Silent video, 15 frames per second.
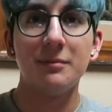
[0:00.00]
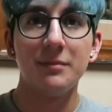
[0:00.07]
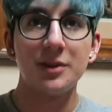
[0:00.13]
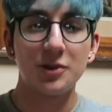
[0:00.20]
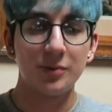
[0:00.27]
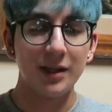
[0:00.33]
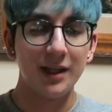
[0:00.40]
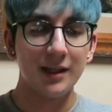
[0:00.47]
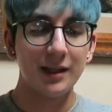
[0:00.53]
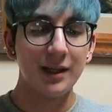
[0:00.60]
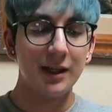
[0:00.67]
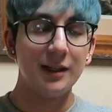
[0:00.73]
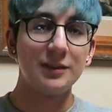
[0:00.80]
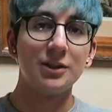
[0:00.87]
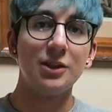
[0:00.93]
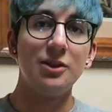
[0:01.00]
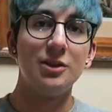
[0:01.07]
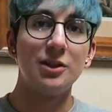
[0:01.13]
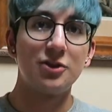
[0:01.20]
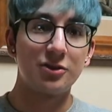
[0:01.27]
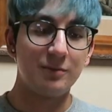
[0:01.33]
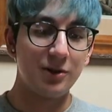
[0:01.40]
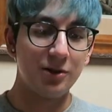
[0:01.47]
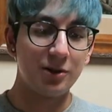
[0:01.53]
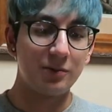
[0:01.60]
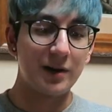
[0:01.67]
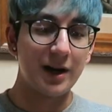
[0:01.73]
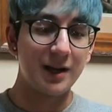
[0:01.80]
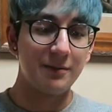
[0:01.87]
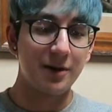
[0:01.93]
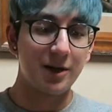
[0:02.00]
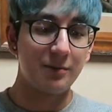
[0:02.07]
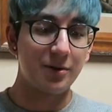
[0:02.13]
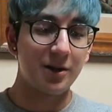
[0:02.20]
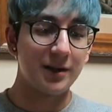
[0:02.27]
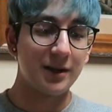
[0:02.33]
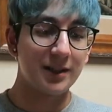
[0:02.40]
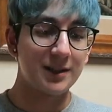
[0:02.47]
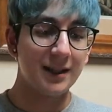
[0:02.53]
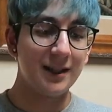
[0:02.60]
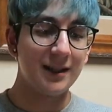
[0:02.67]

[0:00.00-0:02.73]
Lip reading: in between, so you distribute the right amount of product.